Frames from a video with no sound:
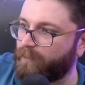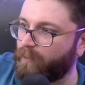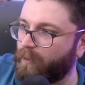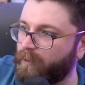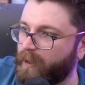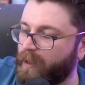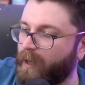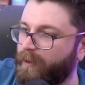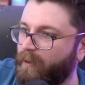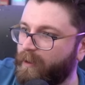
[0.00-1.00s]
world and
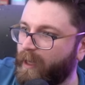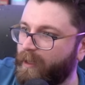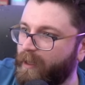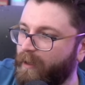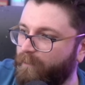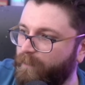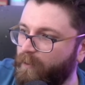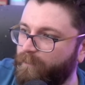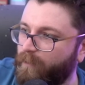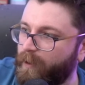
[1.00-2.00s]
gone there and kind of gotten a feel
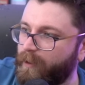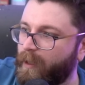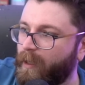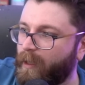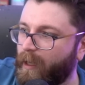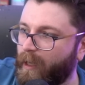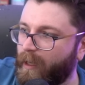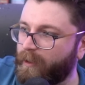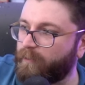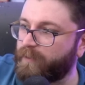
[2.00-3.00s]
for it,
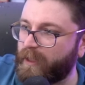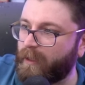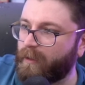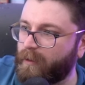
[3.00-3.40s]
you've seen it.